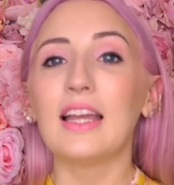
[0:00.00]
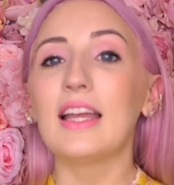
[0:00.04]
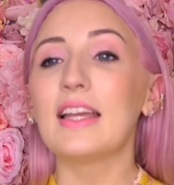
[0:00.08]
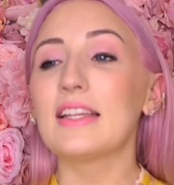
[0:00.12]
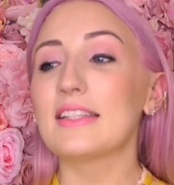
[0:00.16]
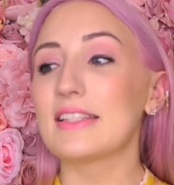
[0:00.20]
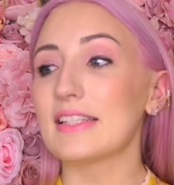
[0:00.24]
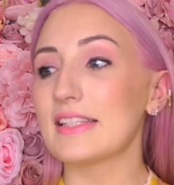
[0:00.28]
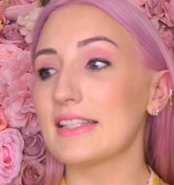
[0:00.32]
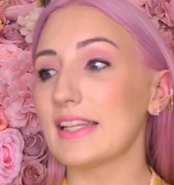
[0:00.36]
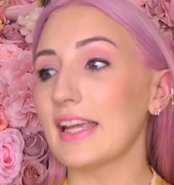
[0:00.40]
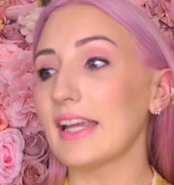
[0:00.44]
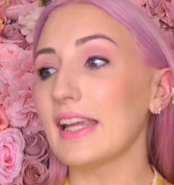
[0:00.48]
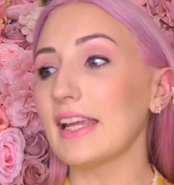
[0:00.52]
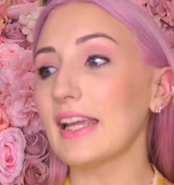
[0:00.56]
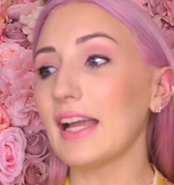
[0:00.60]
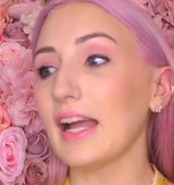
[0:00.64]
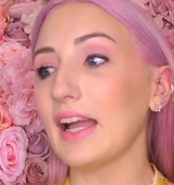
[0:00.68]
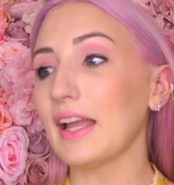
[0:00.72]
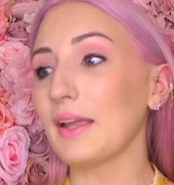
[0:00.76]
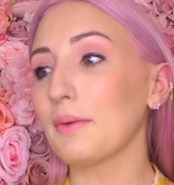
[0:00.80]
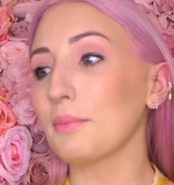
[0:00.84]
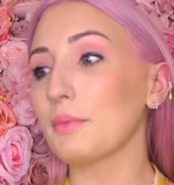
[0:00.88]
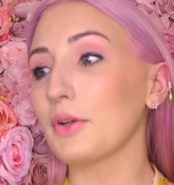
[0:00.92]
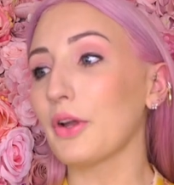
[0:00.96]
Today
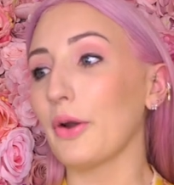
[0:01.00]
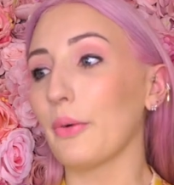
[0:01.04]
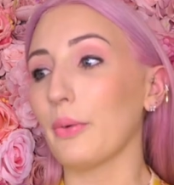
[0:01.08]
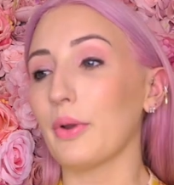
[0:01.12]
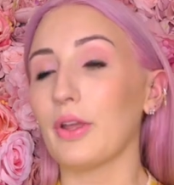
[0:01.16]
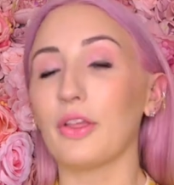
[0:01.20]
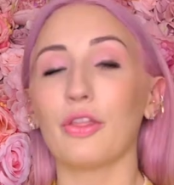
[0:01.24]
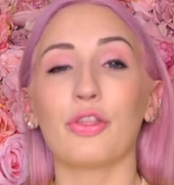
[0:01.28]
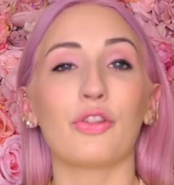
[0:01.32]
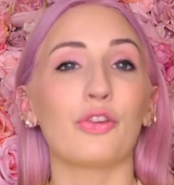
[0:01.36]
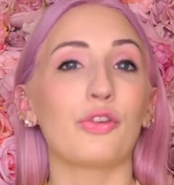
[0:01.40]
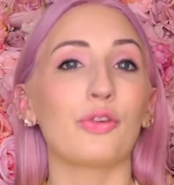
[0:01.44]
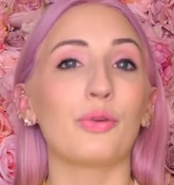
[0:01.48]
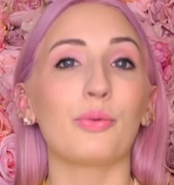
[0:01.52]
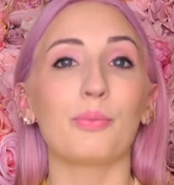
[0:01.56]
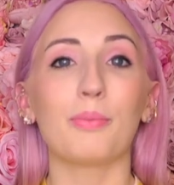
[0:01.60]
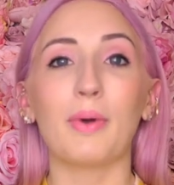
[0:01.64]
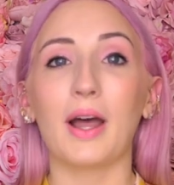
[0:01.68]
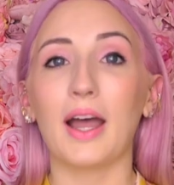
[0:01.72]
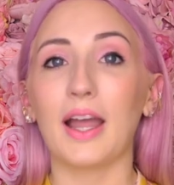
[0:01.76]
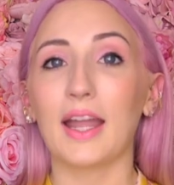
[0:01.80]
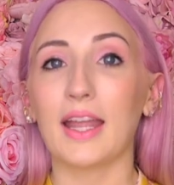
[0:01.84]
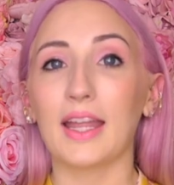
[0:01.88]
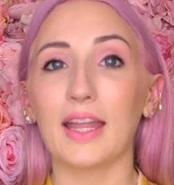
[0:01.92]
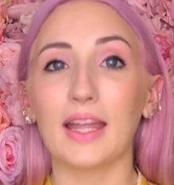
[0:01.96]
I'm going through
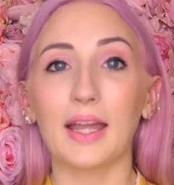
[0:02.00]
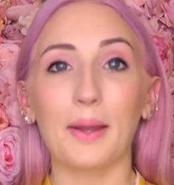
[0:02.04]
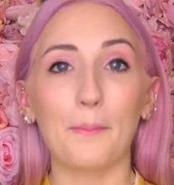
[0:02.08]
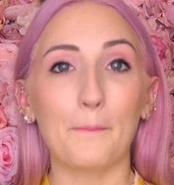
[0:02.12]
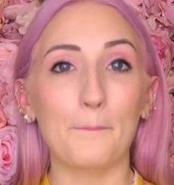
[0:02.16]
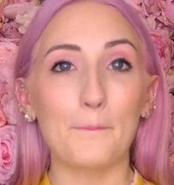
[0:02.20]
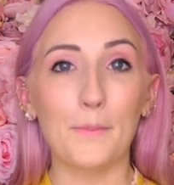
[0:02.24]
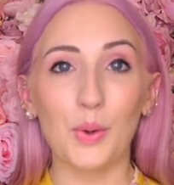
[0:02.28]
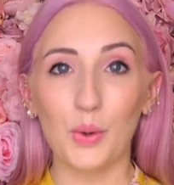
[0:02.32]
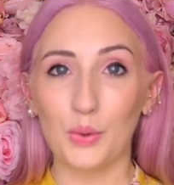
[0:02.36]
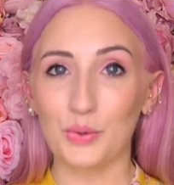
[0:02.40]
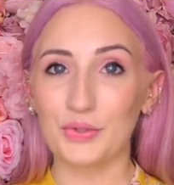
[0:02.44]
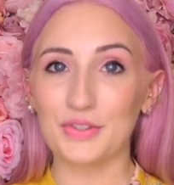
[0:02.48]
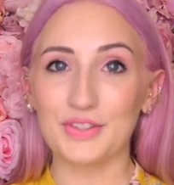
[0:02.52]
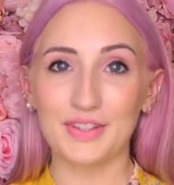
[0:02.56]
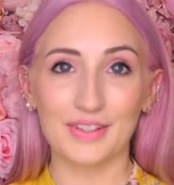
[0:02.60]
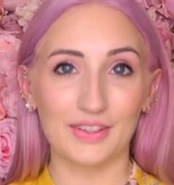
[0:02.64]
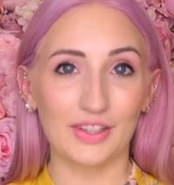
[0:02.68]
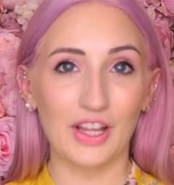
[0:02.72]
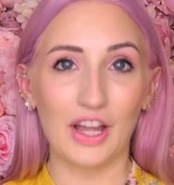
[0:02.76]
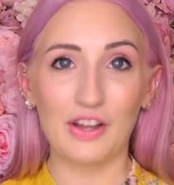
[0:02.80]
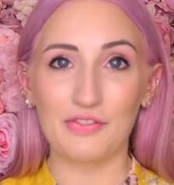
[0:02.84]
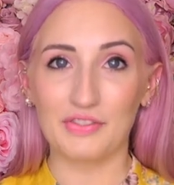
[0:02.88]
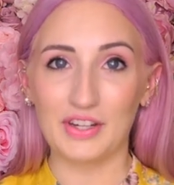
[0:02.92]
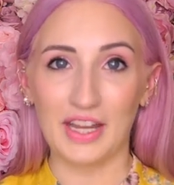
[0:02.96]
my most
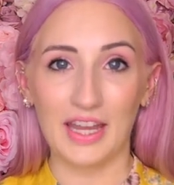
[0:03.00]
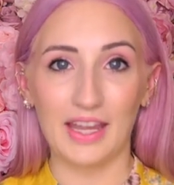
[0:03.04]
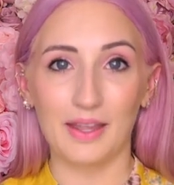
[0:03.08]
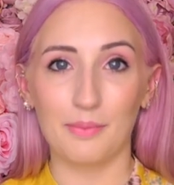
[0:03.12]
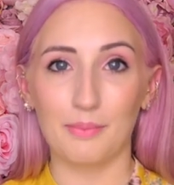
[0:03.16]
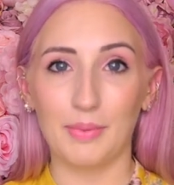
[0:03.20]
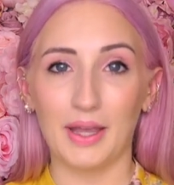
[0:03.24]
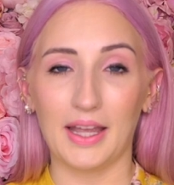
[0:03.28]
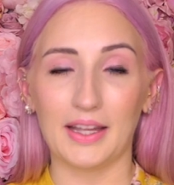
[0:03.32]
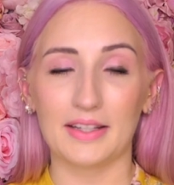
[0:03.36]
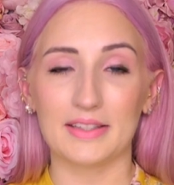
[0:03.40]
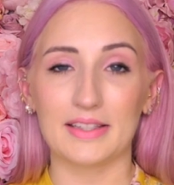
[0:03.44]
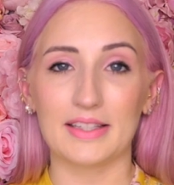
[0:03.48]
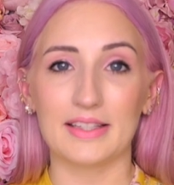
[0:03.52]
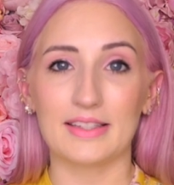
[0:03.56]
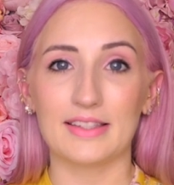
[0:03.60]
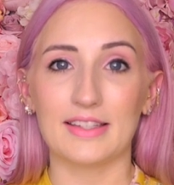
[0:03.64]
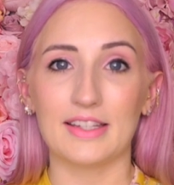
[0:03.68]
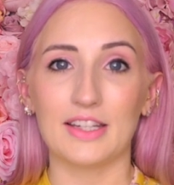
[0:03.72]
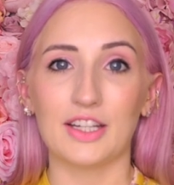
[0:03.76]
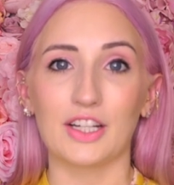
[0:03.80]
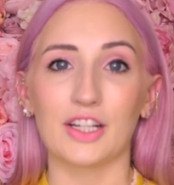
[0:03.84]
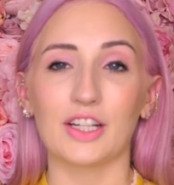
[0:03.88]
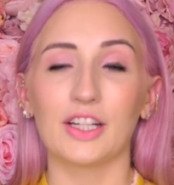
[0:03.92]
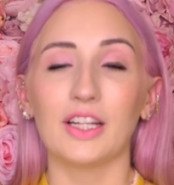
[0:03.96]
loved handbags this
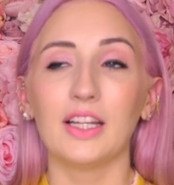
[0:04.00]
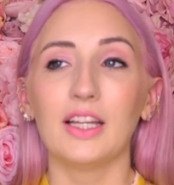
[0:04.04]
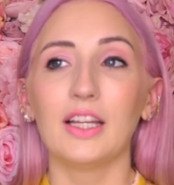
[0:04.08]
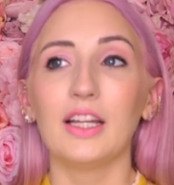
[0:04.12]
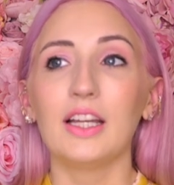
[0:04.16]
year.